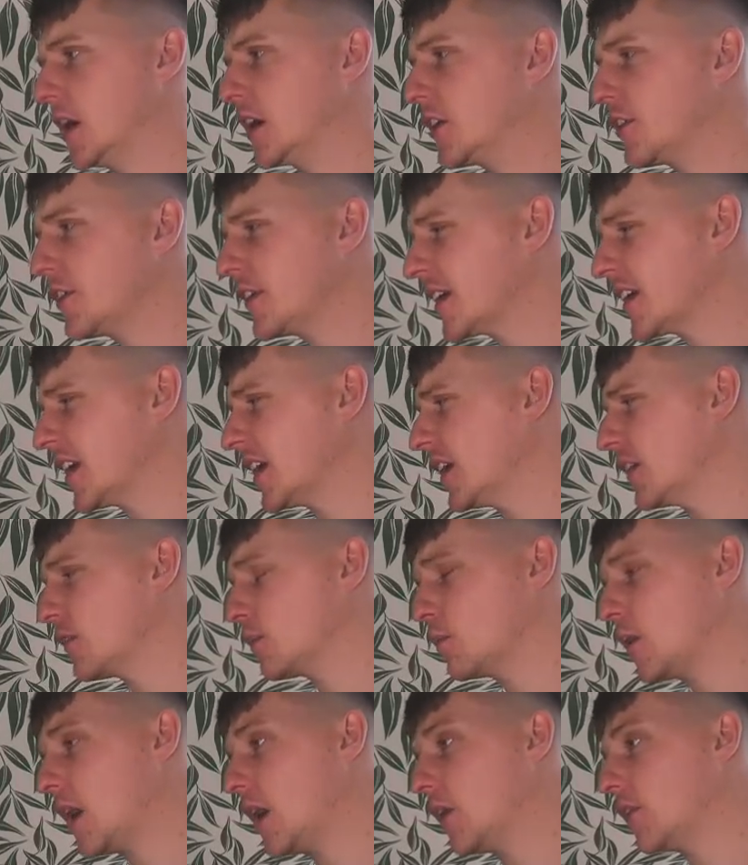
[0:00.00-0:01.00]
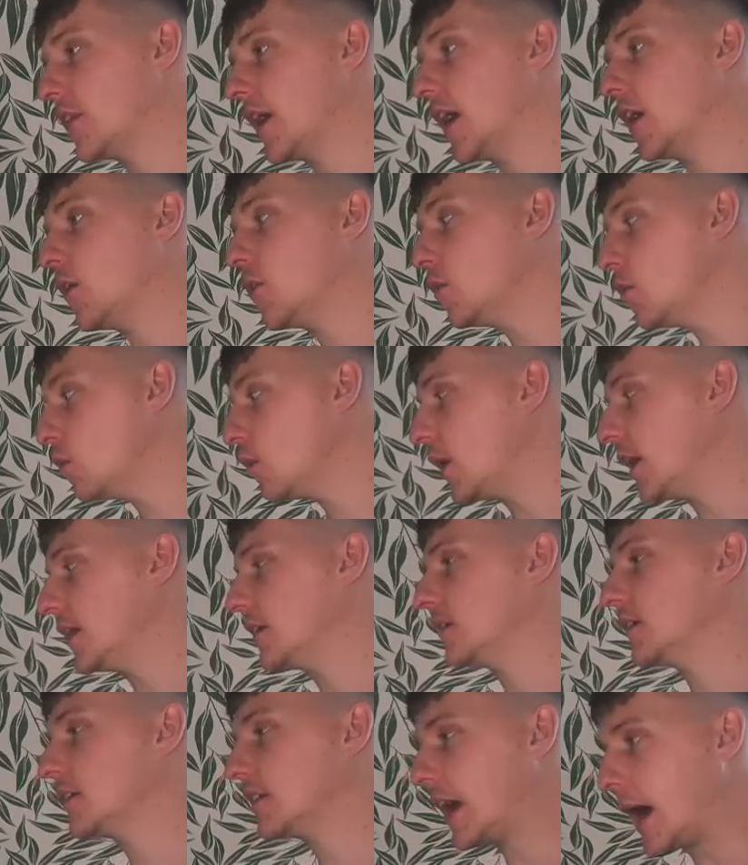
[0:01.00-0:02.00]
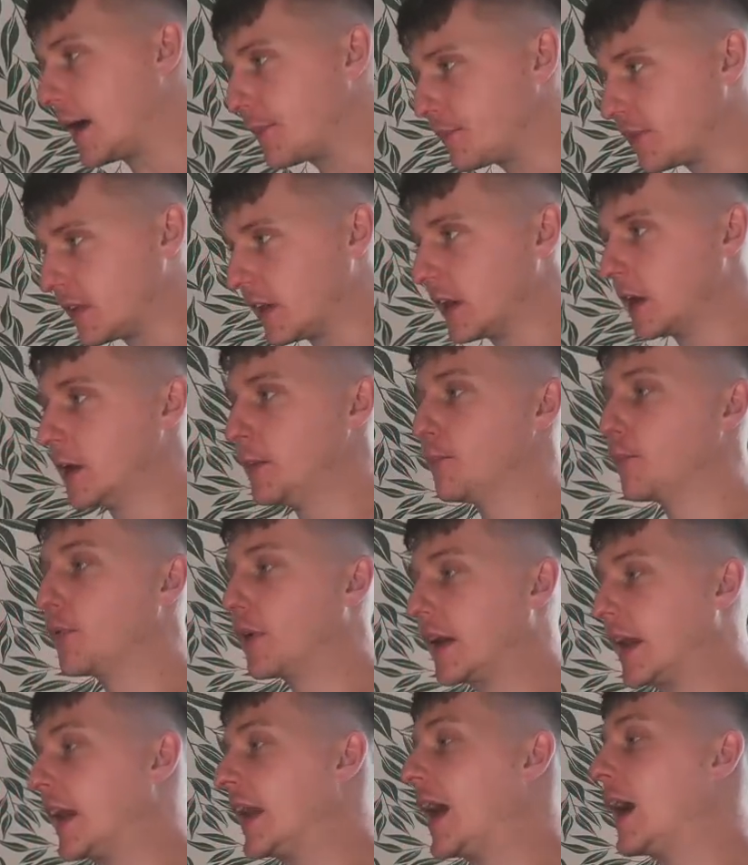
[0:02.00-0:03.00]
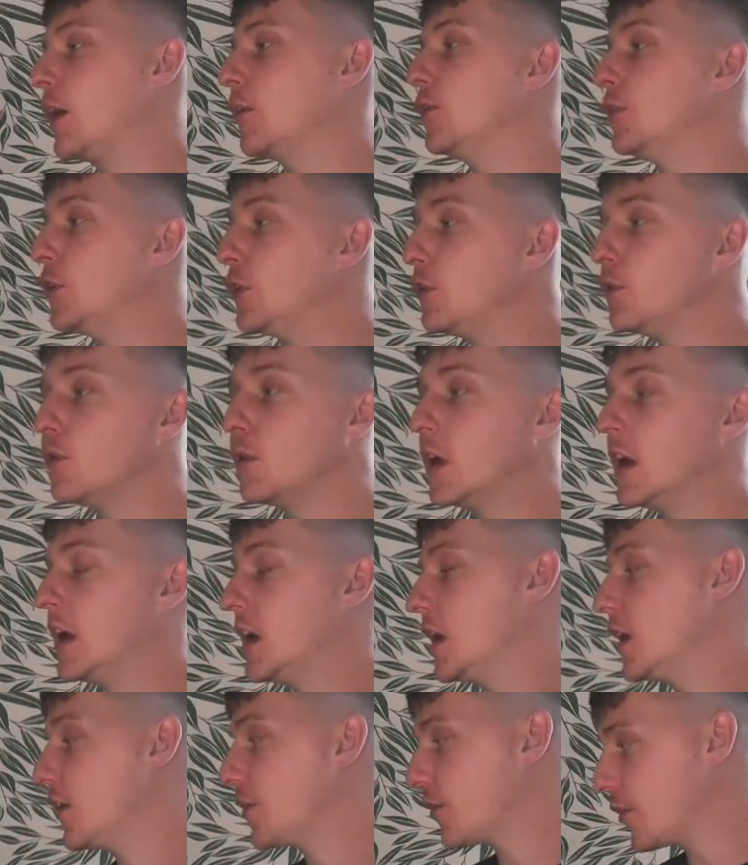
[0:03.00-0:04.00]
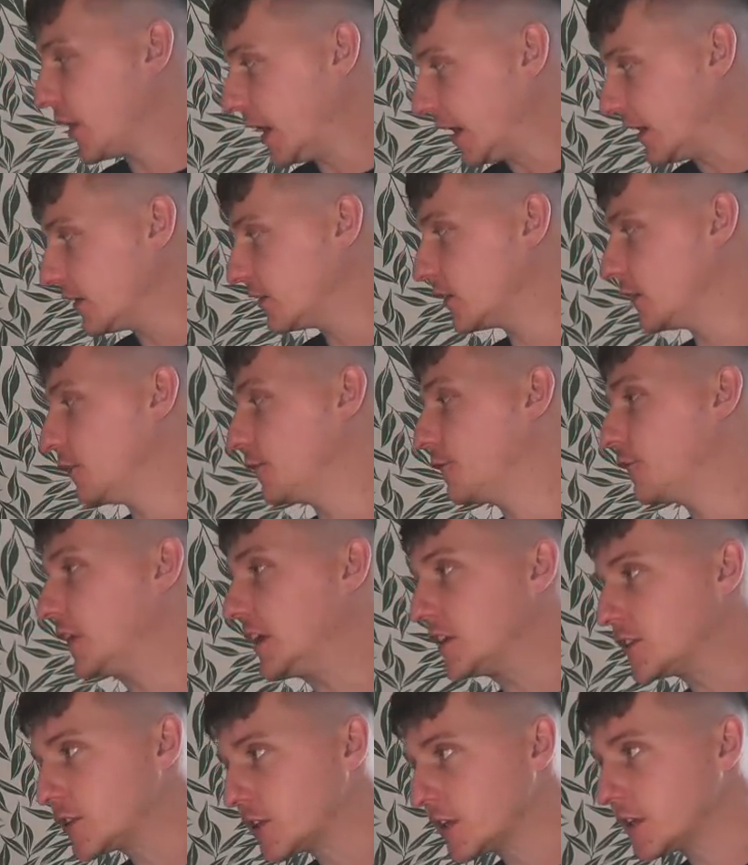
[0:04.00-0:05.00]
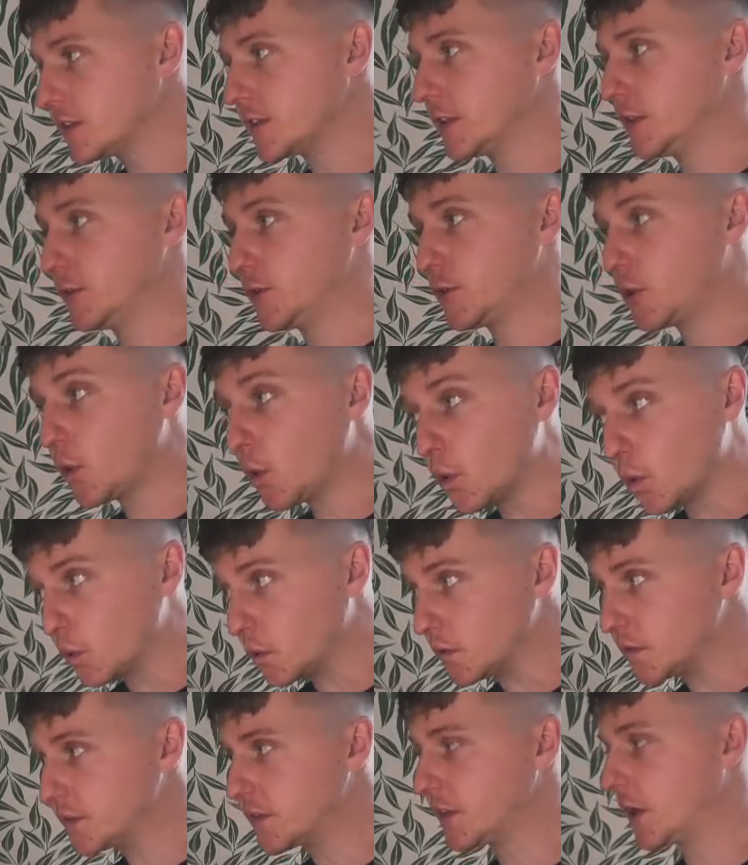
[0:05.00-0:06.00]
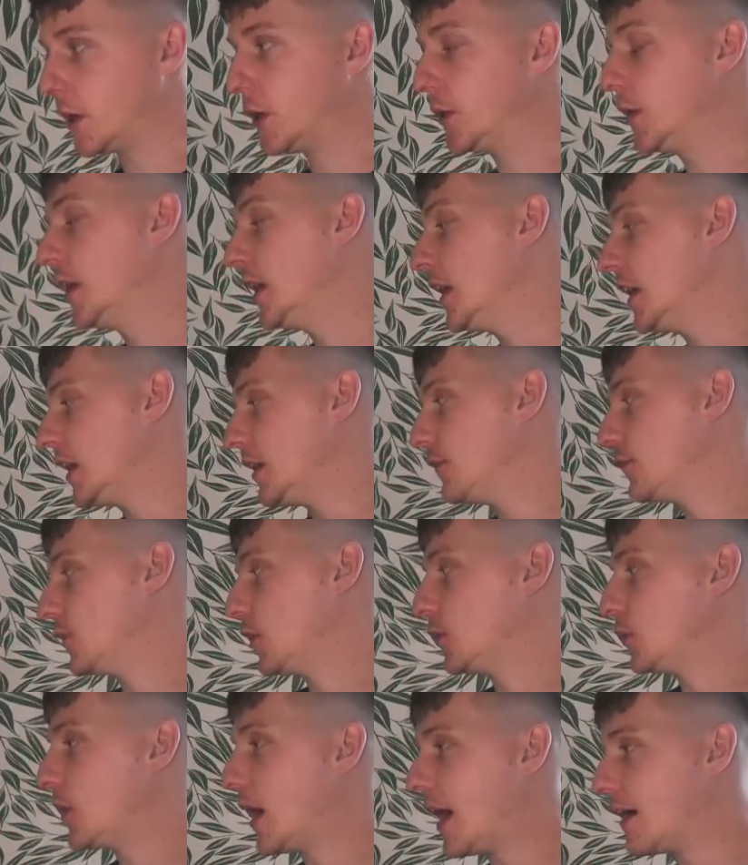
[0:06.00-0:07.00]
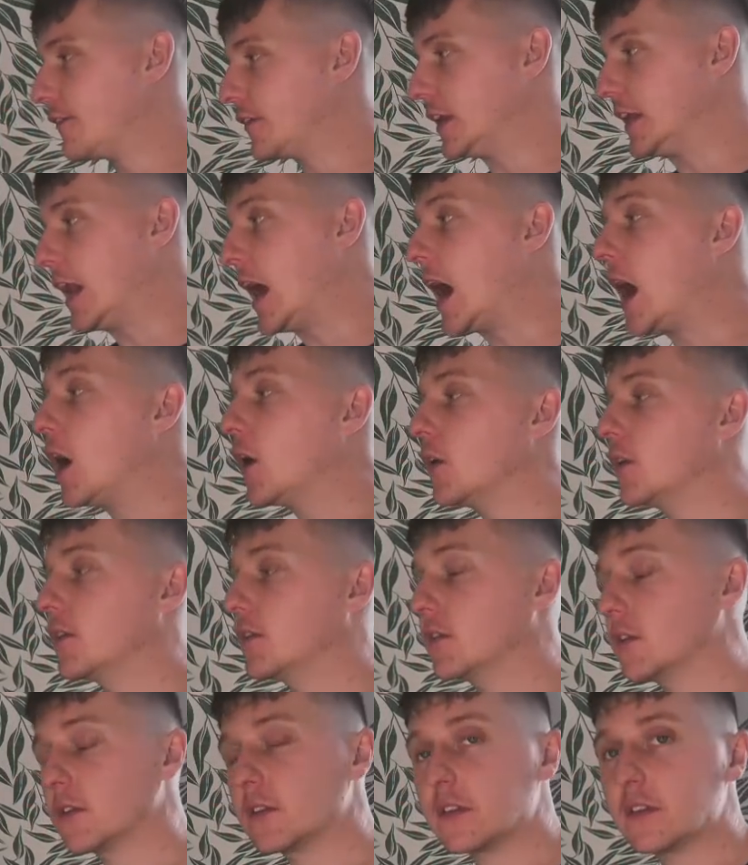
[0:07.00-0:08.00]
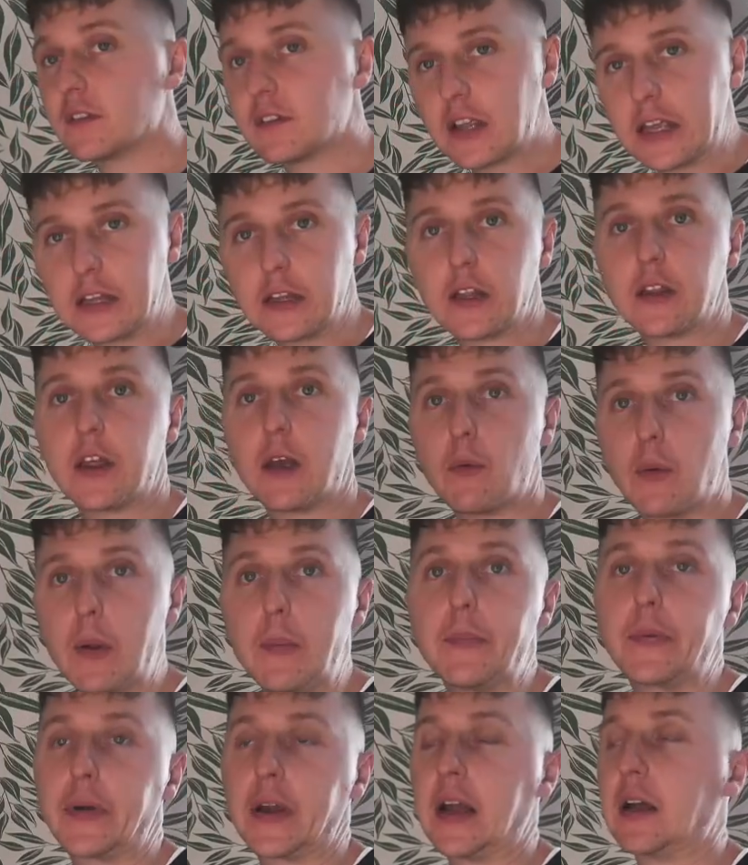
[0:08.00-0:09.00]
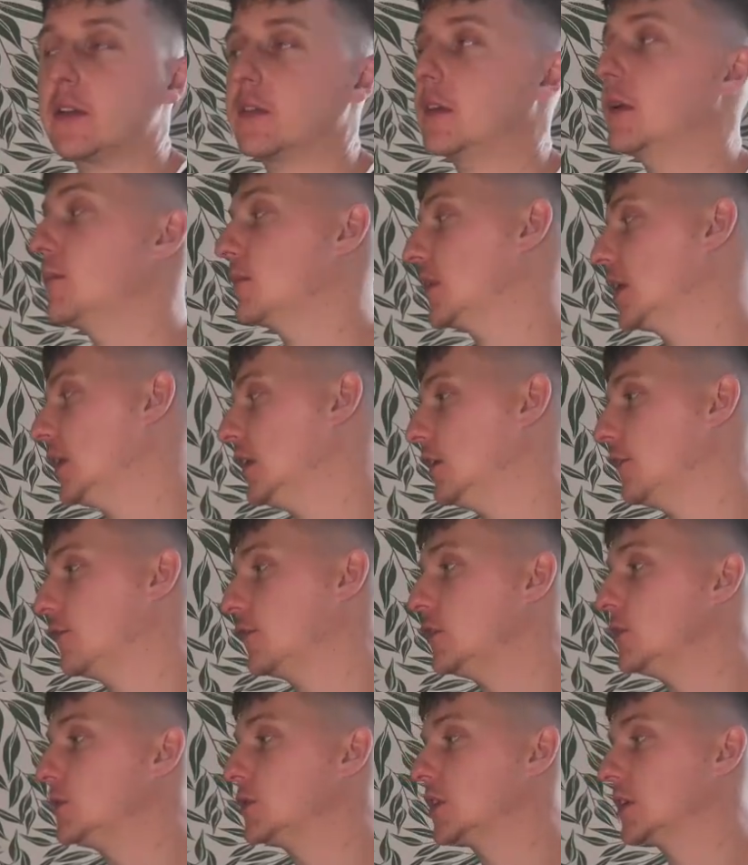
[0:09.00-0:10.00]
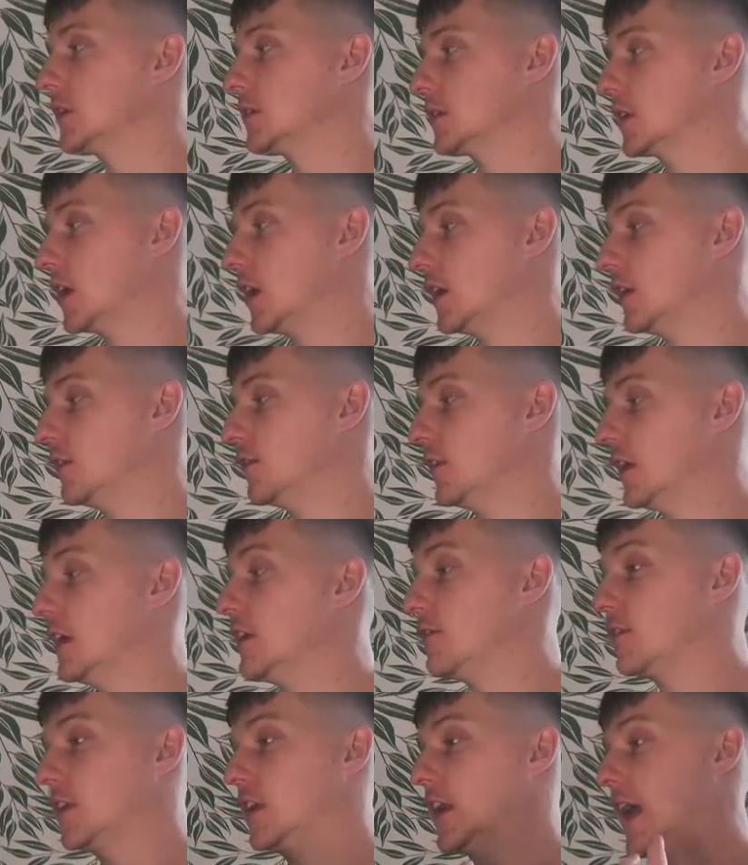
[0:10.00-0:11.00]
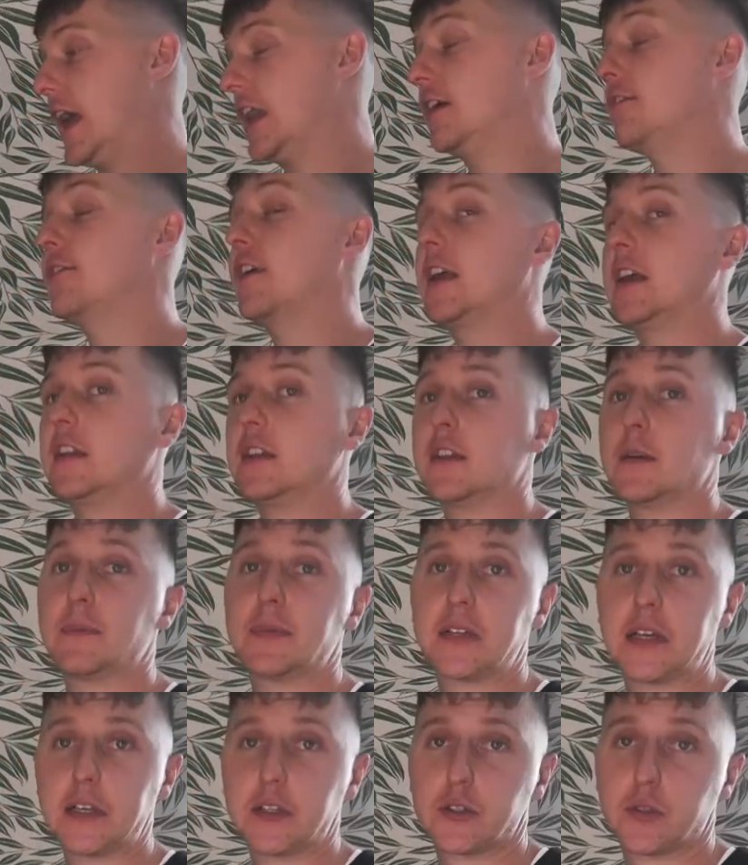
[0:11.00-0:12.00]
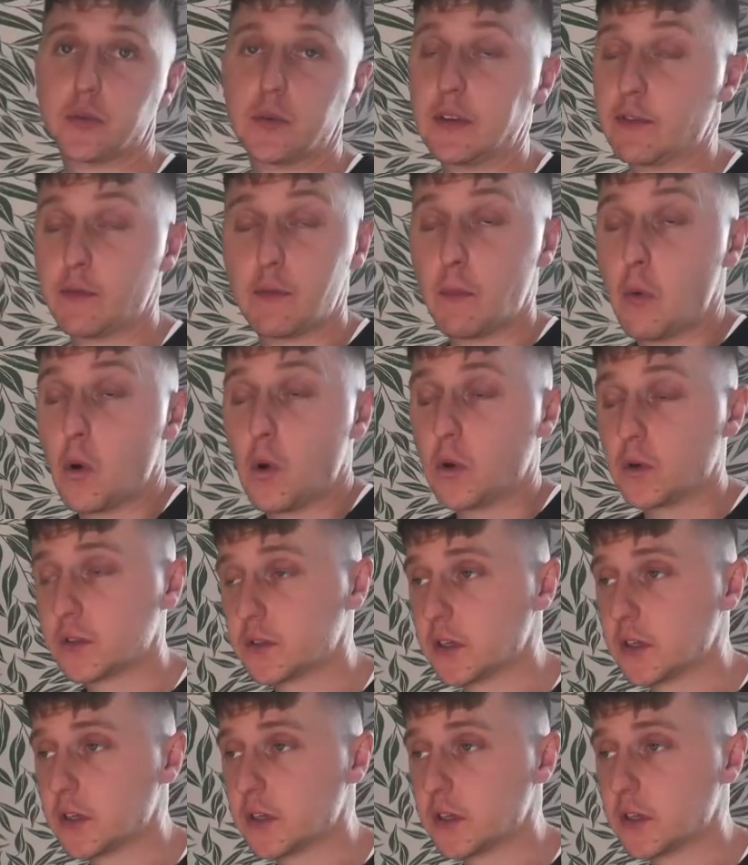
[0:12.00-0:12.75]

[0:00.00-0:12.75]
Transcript: And Cricut as well, they're always adapting and bringing out new things and features and tools, so even though you have it now, it's not to say that they won't bring out something in the future to kind of even elevate the potential even more.